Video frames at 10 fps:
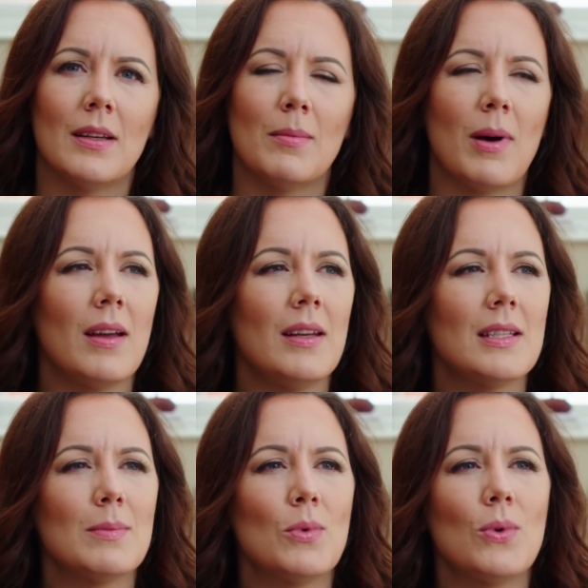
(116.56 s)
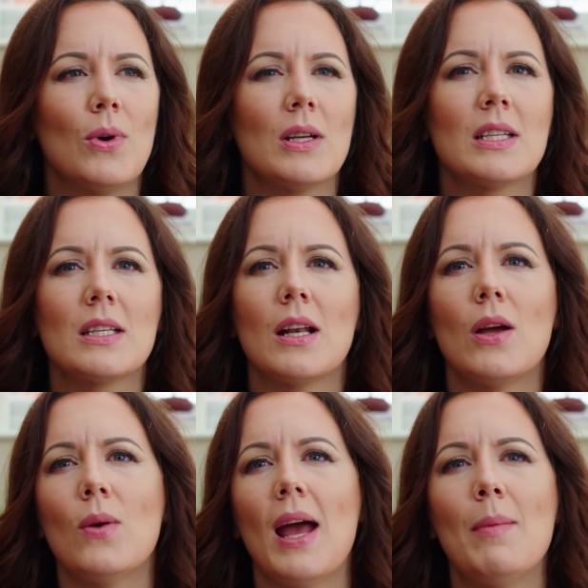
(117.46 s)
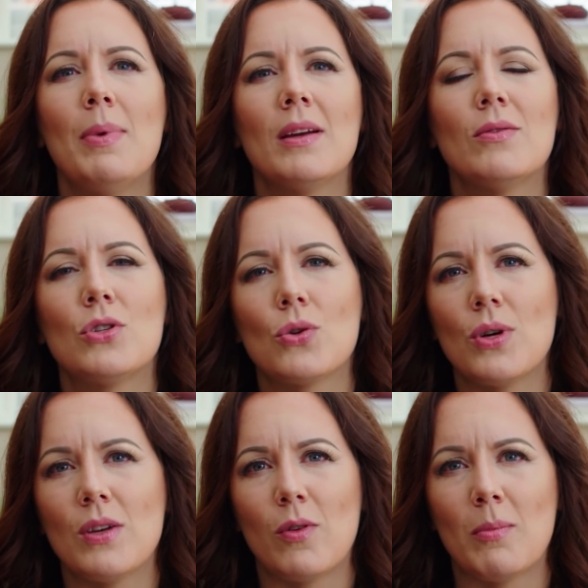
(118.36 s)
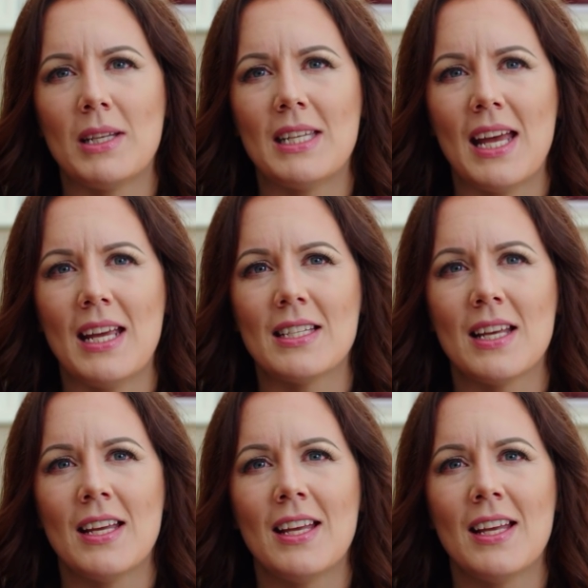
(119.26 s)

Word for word: Mine is more a slow ebbing of joy from my days